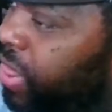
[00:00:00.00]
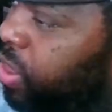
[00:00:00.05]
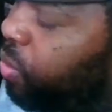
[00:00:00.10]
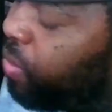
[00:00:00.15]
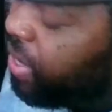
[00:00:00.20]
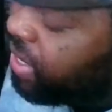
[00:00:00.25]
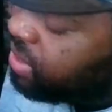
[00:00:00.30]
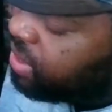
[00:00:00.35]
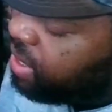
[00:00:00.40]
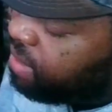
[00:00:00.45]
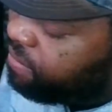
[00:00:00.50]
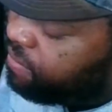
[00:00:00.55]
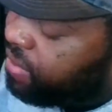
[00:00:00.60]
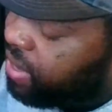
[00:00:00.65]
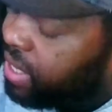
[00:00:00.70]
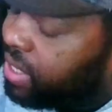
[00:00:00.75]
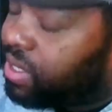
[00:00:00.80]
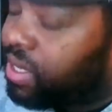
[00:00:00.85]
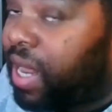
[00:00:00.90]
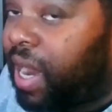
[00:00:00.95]
the recent
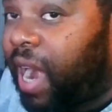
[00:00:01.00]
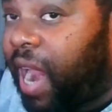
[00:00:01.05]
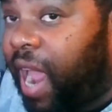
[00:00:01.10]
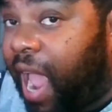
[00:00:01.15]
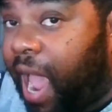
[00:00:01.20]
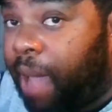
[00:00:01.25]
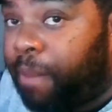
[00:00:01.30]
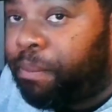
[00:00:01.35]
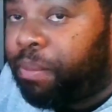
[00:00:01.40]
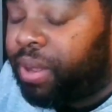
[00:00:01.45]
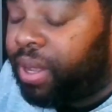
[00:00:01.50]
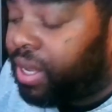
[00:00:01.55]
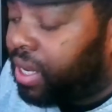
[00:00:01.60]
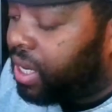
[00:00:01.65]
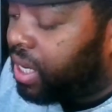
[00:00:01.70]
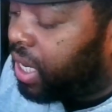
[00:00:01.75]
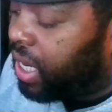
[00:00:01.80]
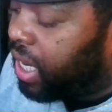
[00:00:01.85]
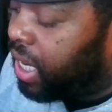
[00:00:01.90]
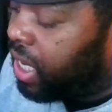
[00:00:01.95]
events that
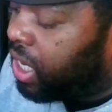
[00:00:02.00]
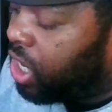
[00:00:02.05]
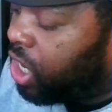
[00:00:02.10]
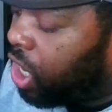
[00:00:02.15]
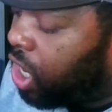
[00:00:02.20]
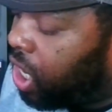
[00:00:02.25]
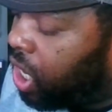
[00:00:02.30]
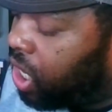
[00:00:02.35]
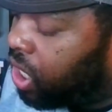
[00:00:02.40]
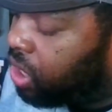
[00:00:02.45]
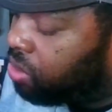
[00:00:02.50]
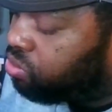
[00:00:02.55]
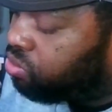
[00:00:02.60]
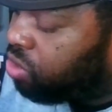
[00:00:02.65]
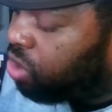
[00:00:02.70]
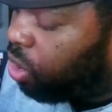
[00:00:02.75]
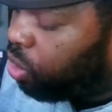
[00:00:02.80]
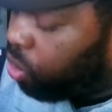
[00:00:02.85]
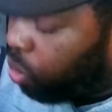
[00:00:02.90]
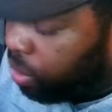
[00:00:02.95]
happened in uh, you
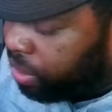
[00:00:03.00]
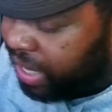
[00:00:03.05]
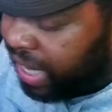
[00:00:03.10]
know North